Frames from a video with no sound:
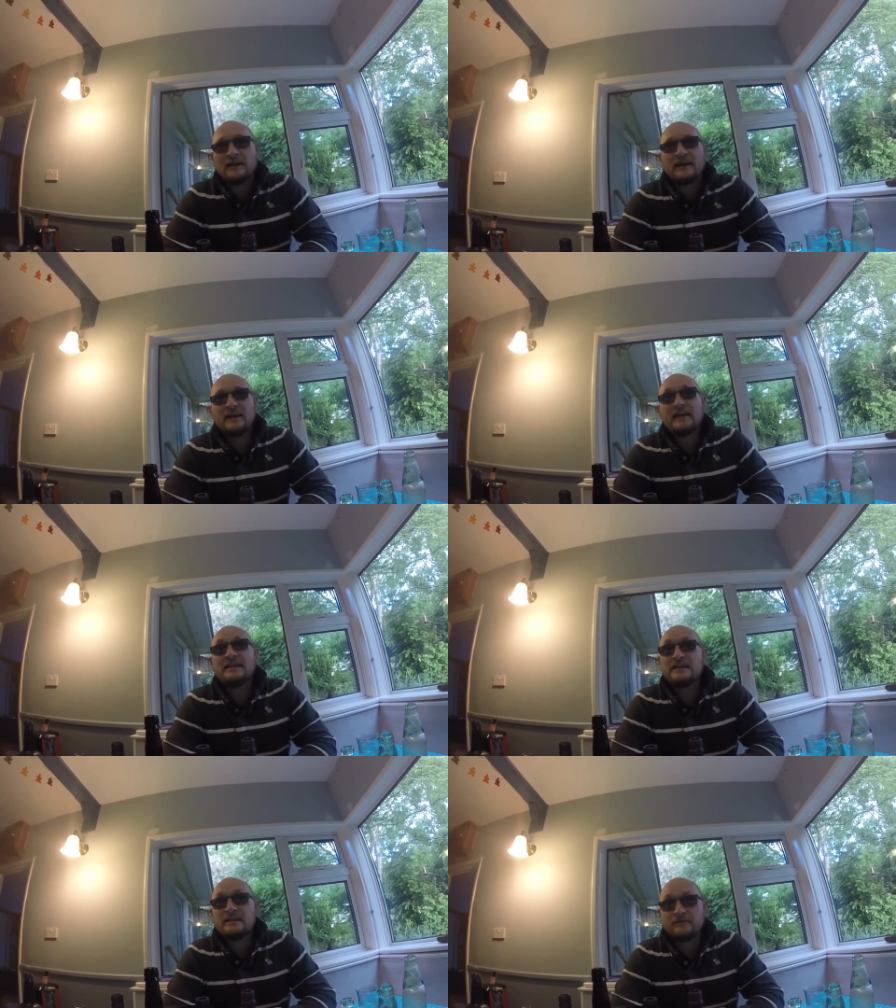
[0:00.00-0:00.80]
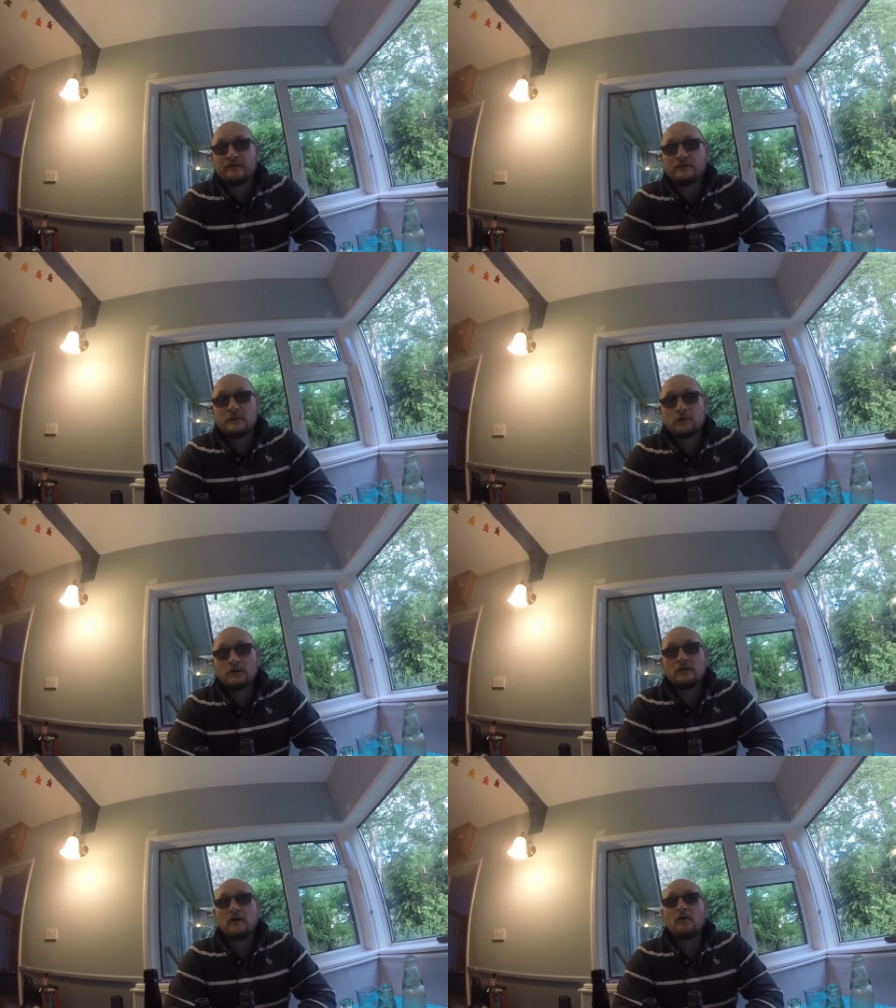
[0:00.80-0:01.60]
In
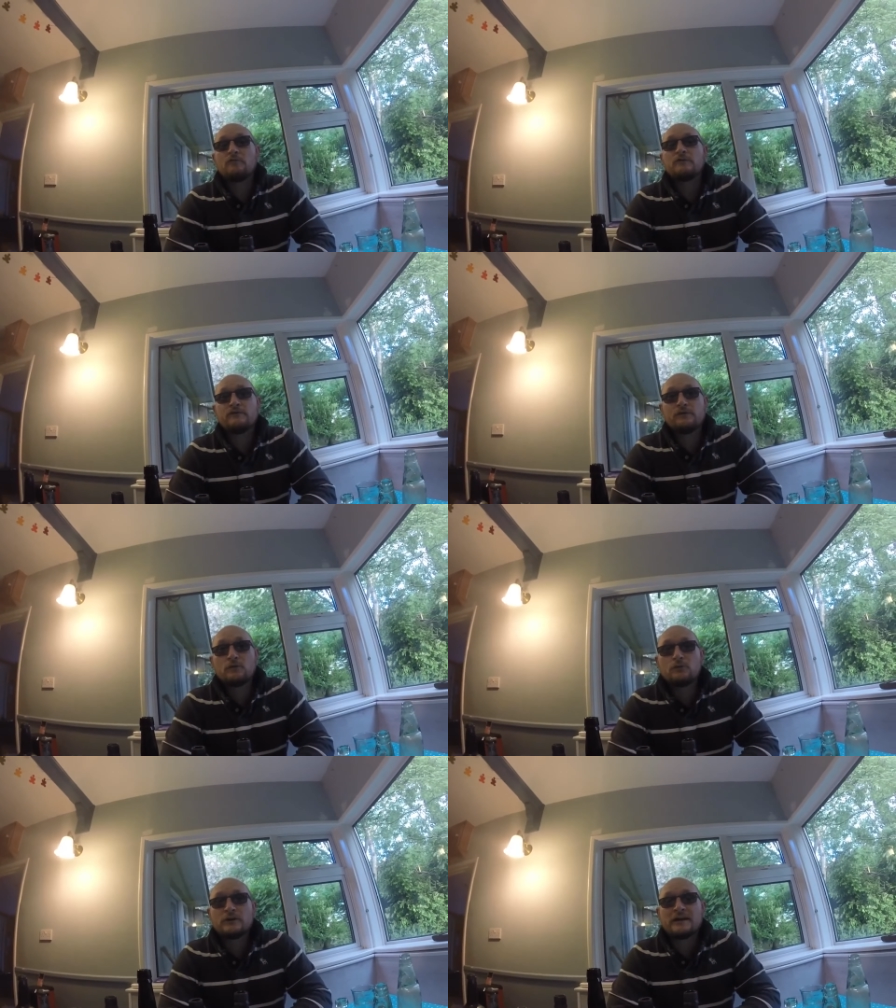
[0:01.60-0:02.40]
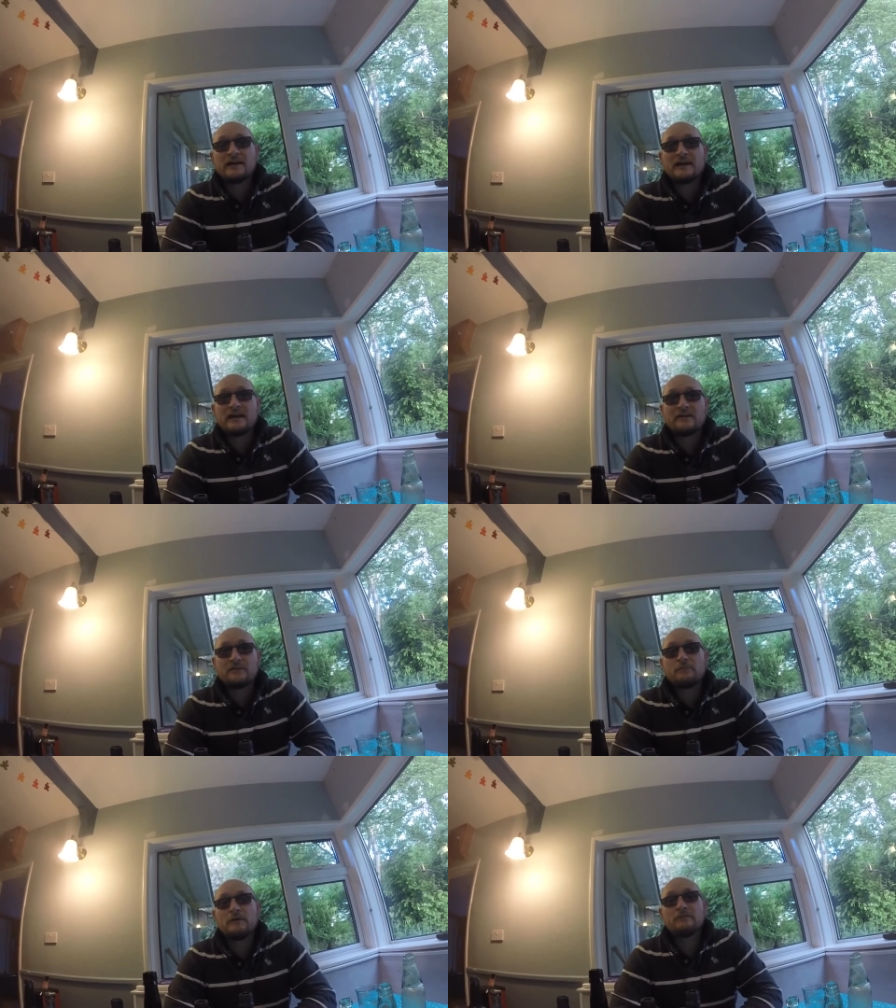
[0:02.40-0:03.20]
1851, over
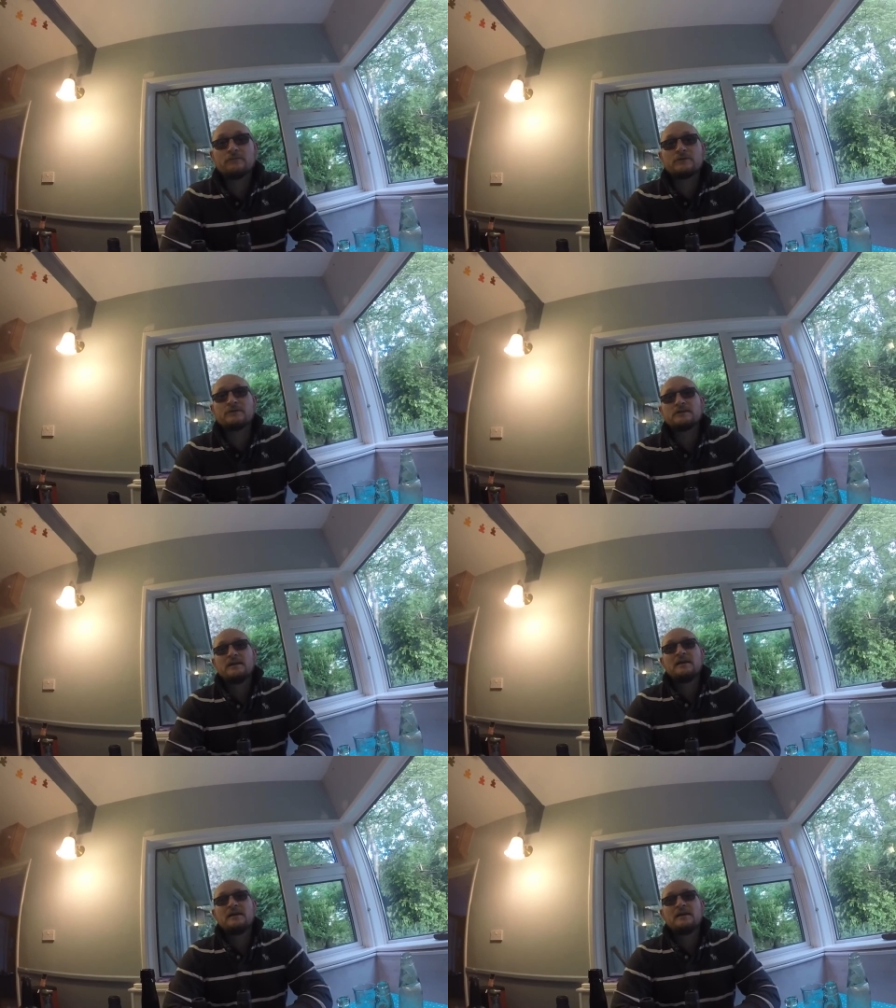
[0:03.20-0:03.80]
4.5 months